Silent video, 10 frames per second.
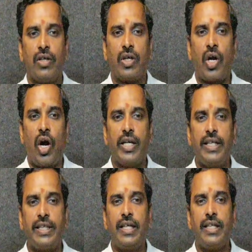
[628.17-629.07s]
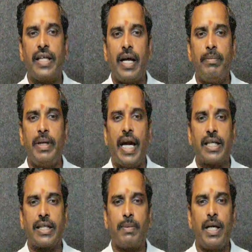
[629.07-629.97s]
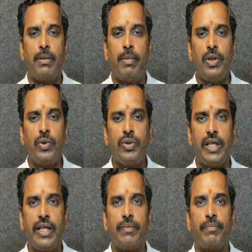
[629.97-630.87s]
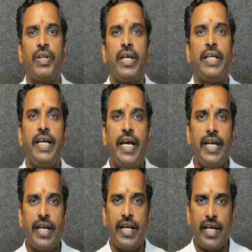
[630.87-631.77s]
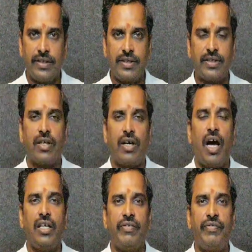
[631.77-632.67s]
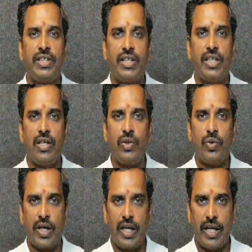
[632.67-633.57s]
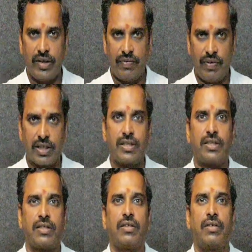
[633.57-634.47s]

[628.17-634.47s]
cognition can be explained by using ANNs, artificial neural networks.